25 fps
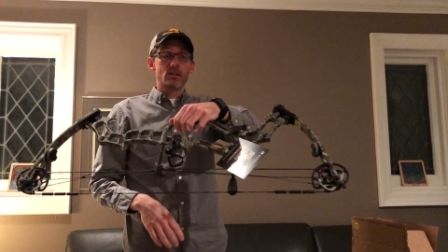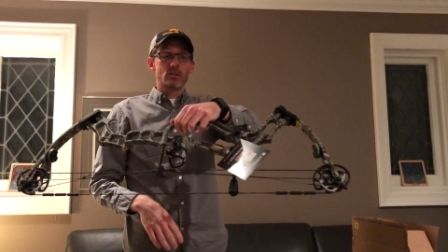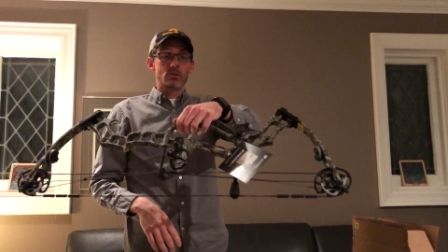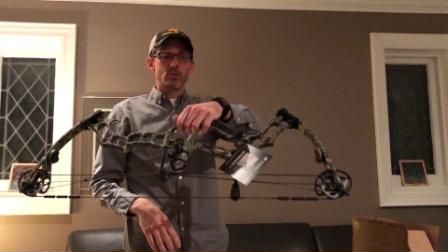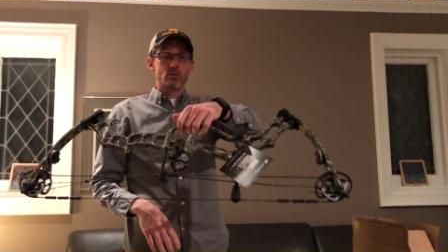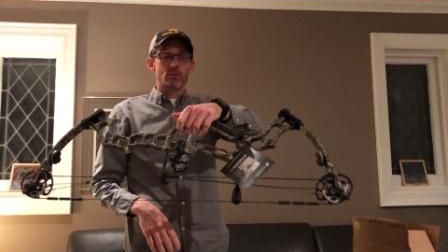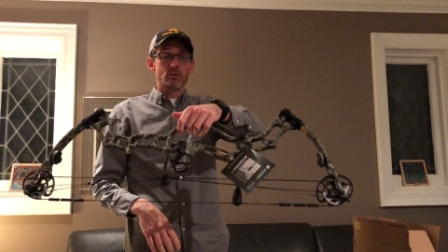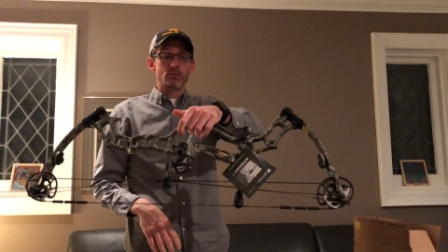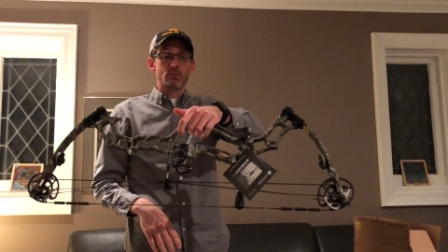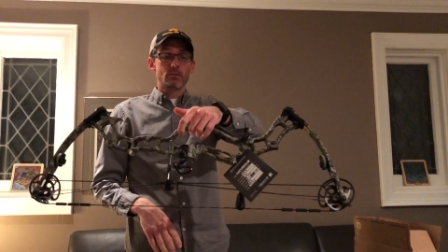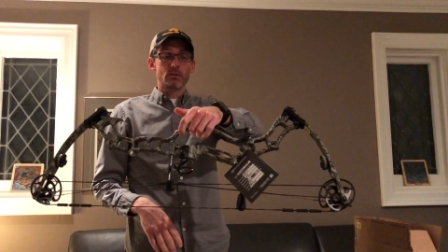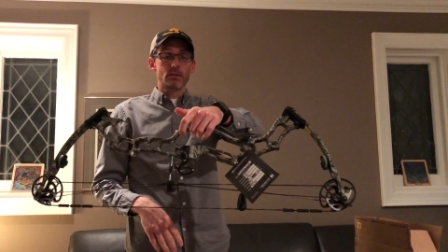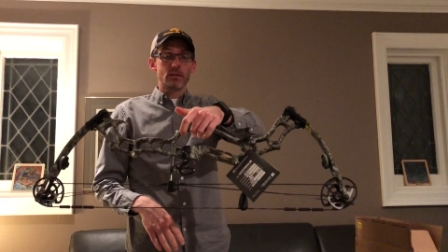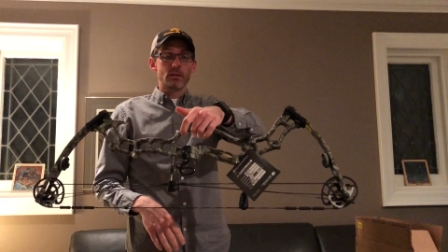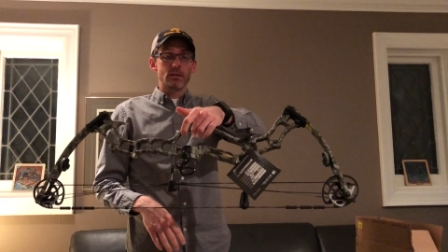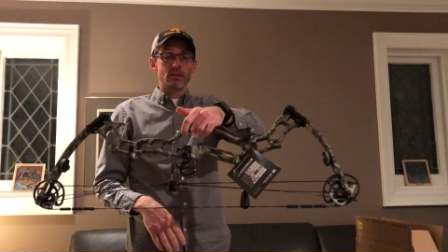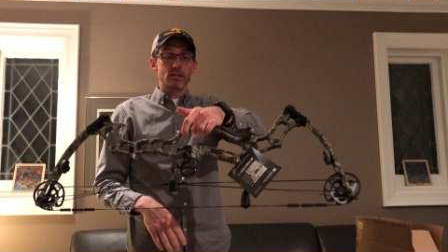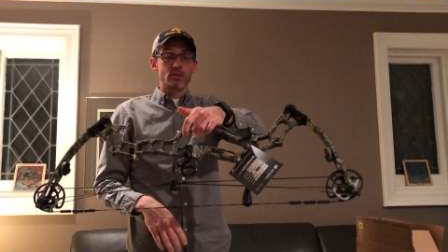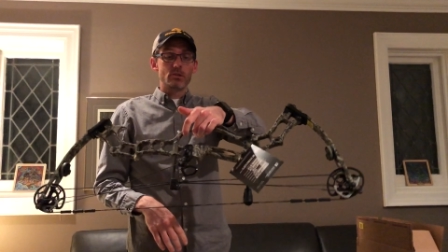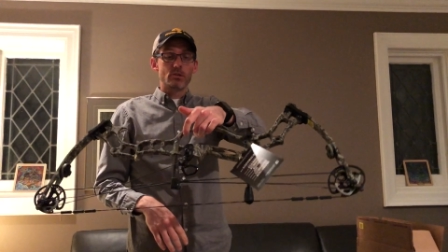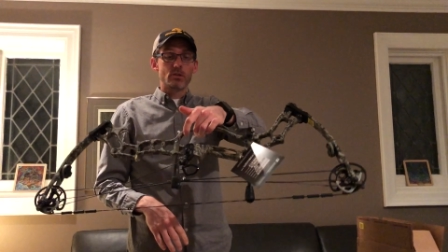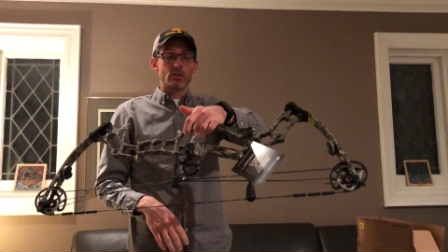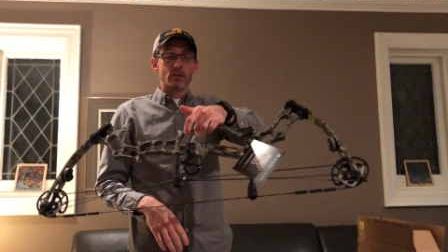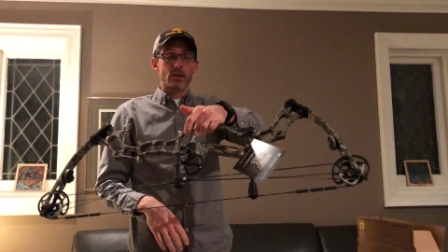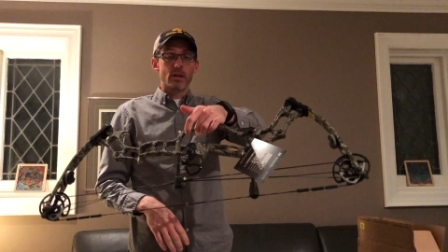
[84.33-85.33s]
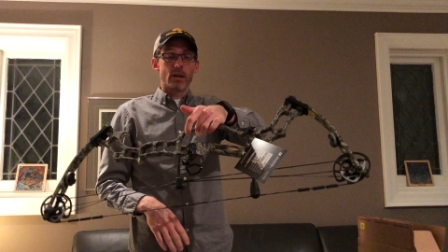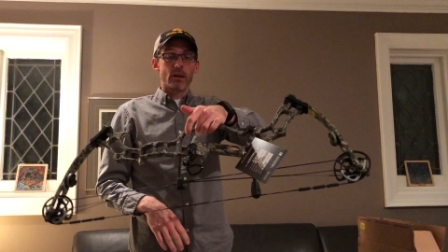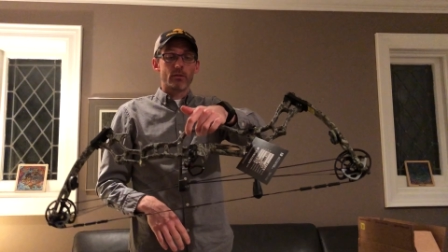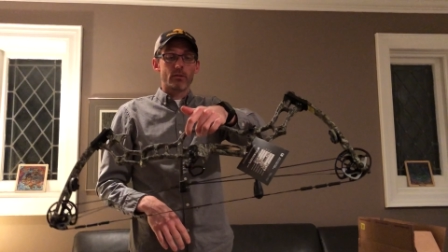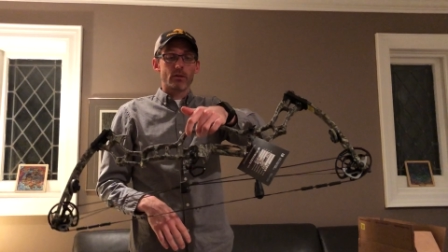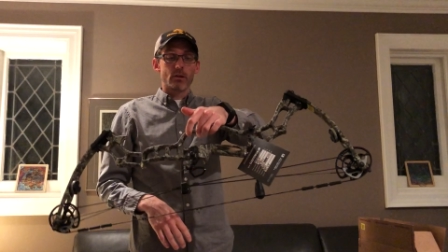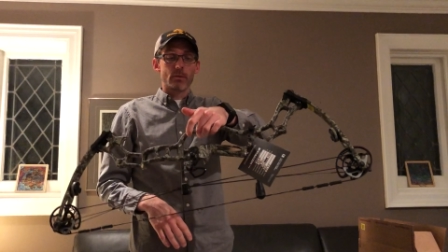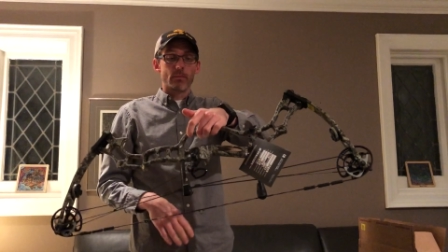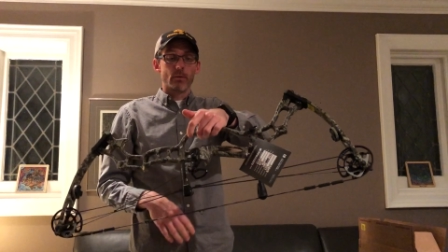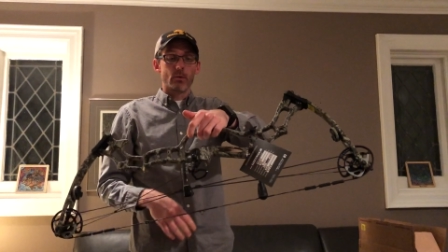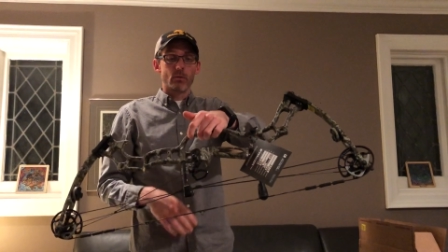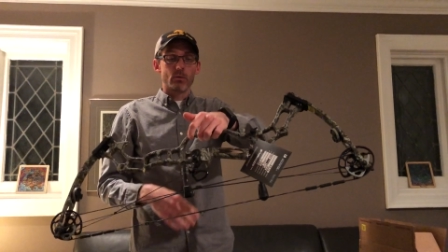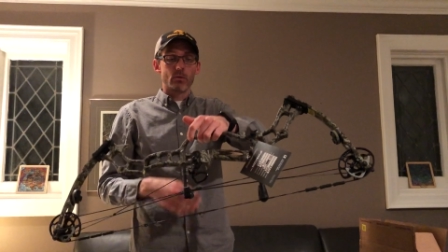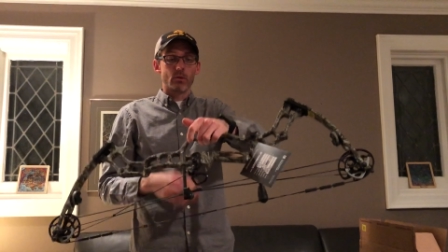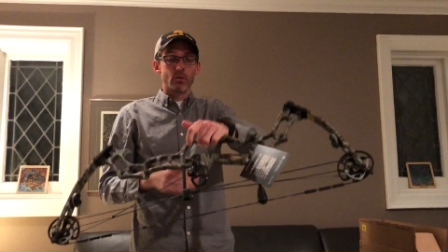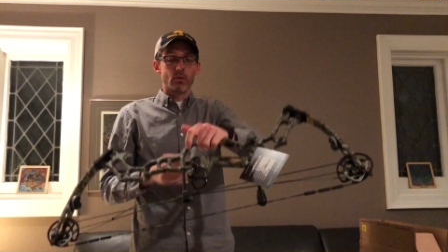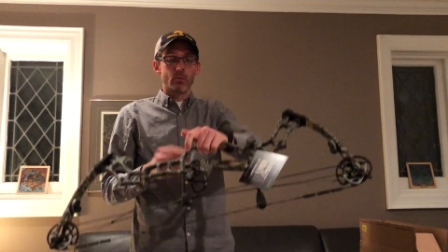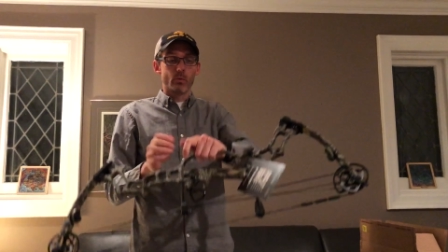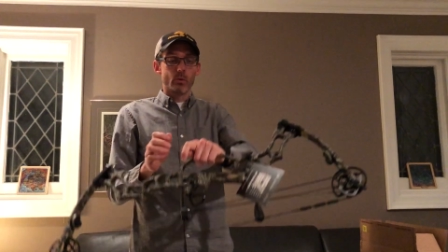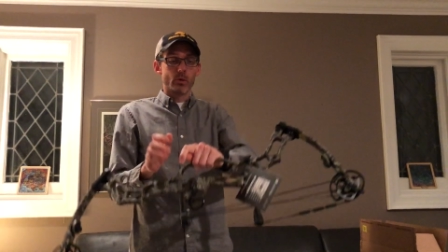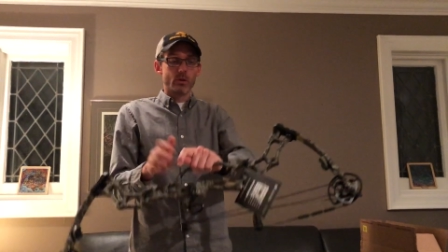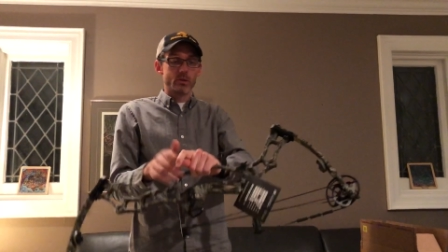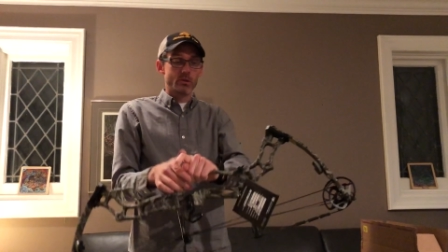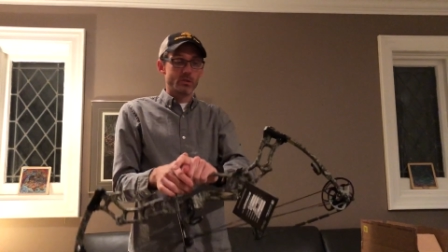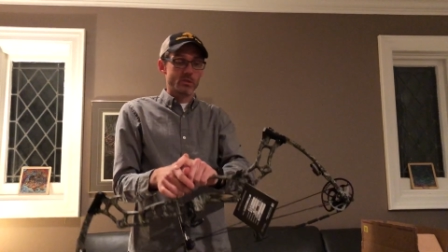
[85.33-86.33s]
so it's a little easier to carry your bow into the
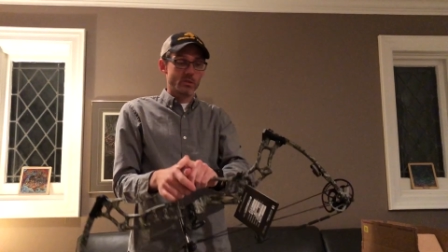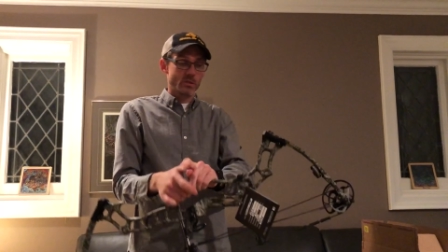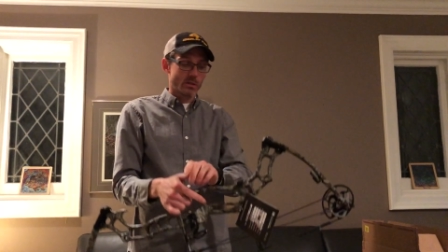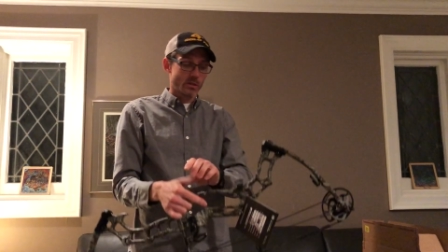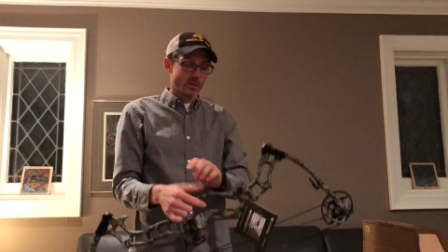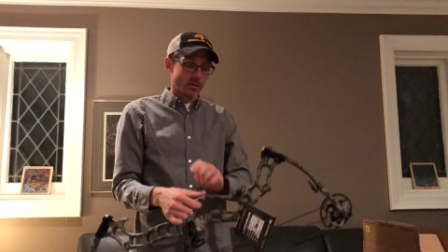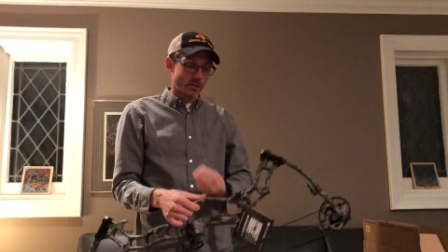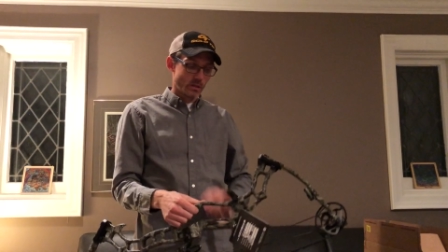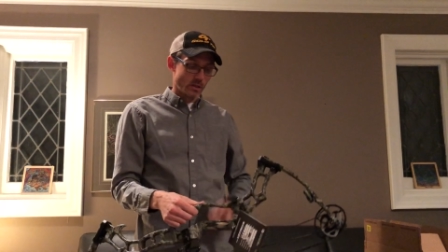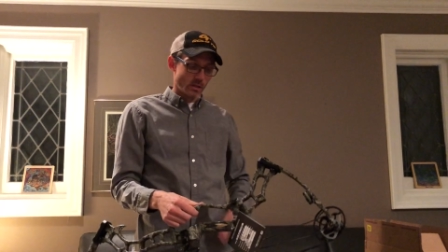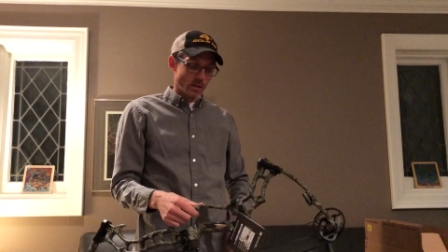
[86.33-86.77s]
woods.